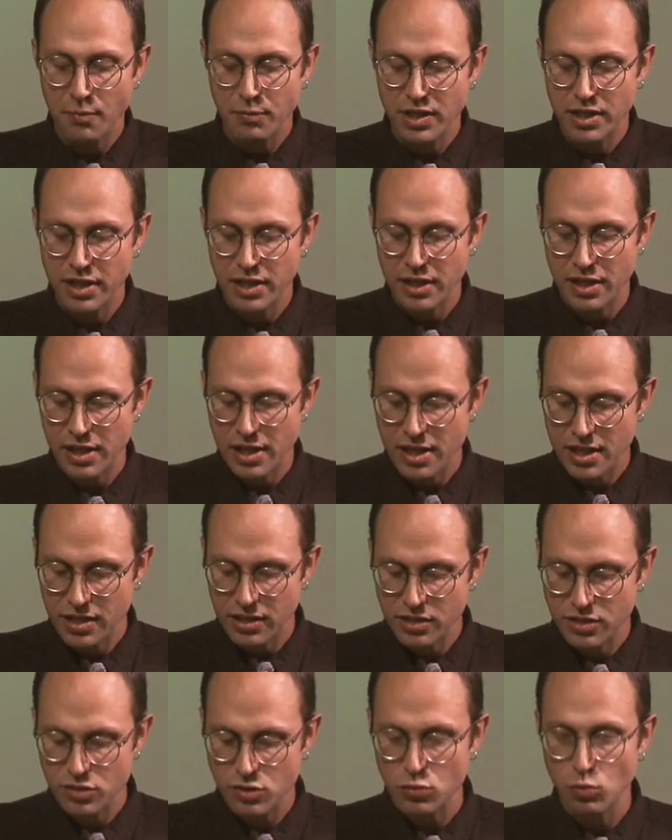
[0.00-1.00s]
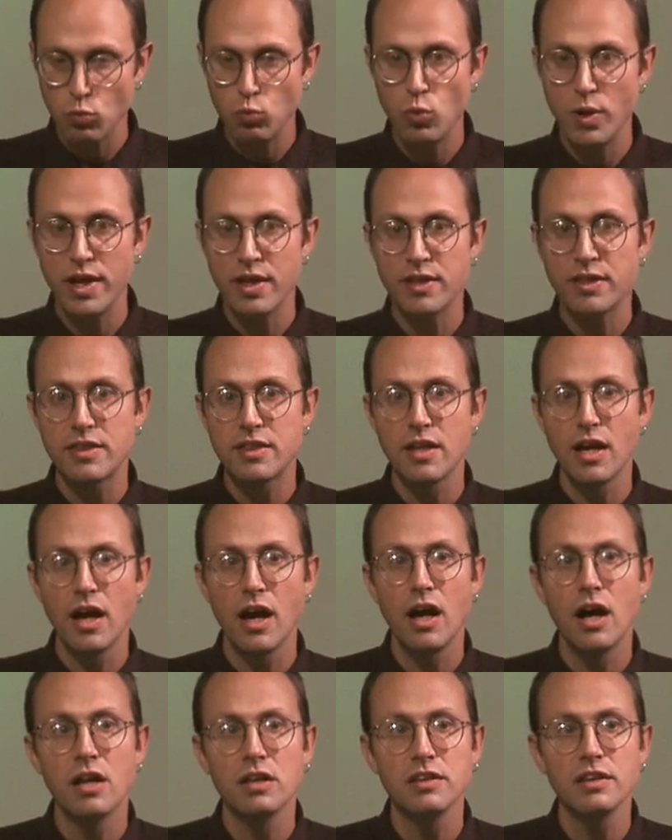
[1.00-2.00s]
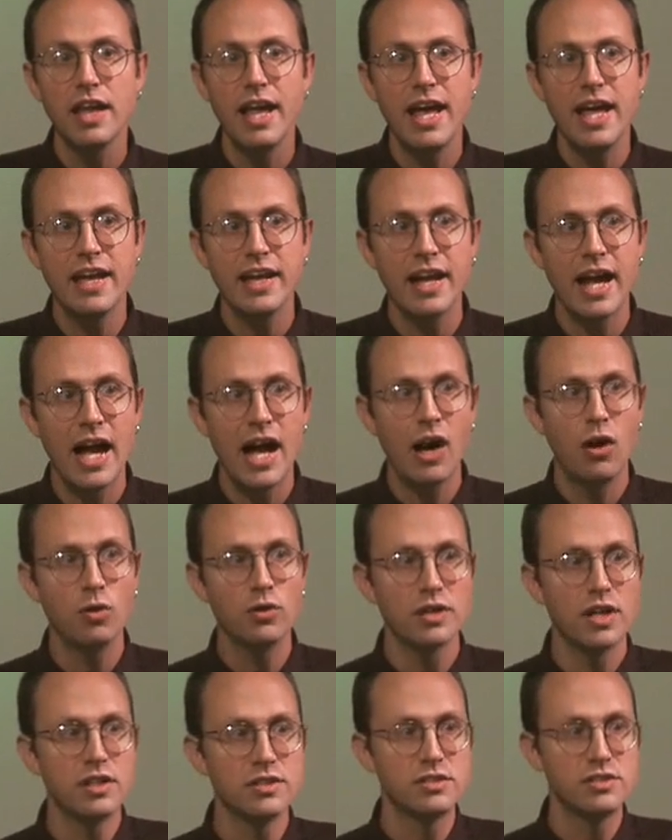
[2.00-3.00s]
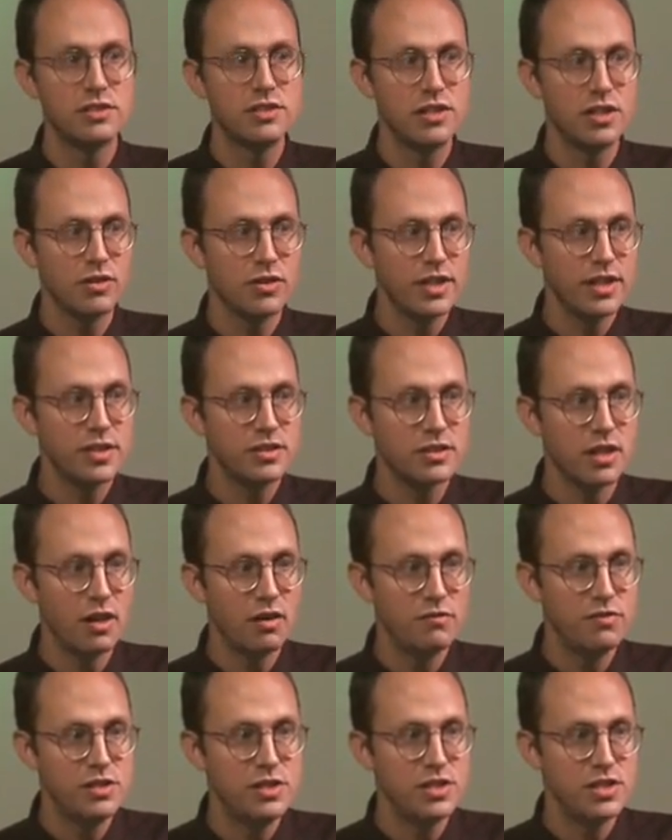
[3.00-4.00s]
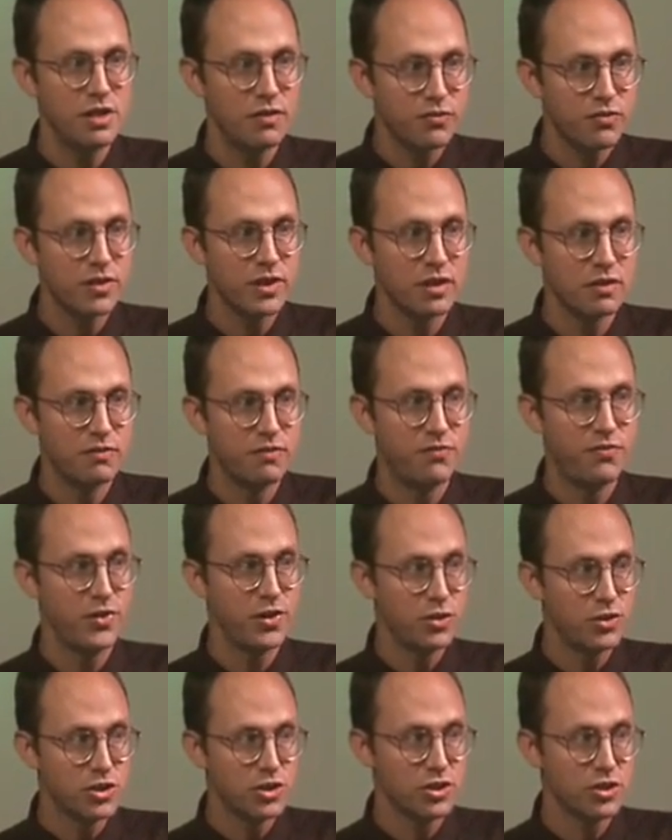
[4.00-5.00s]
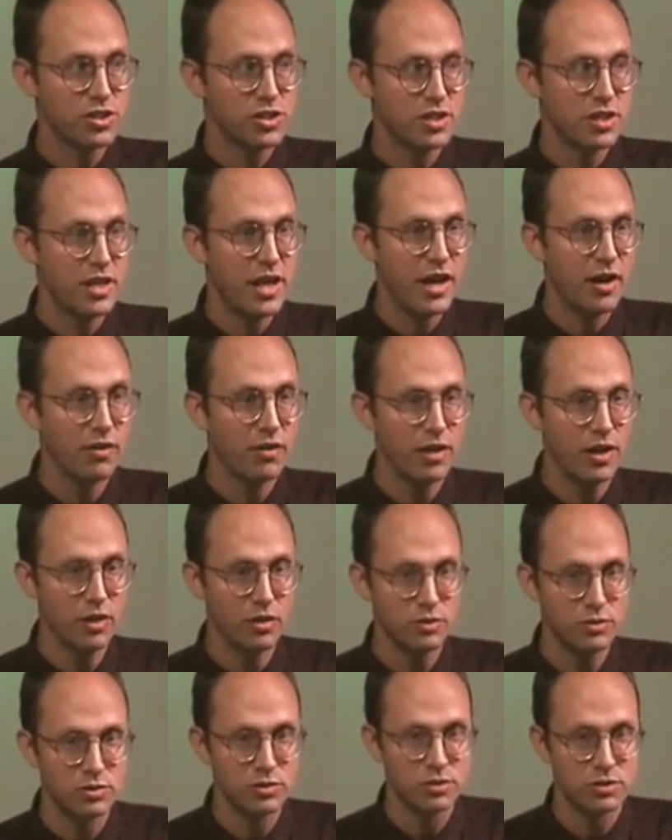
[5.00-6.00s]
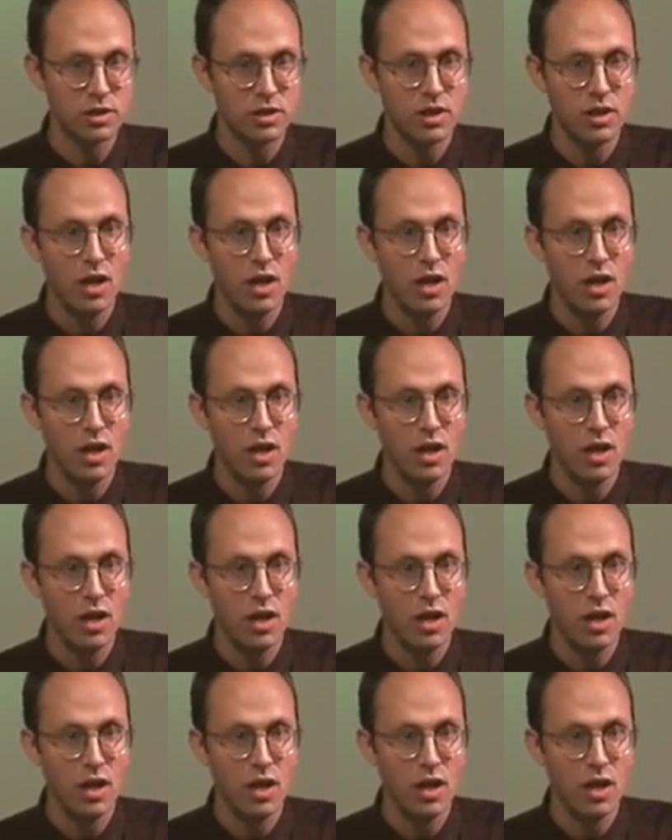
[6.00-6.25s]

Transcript: I'm going to end with laying out a series of different future scenarios.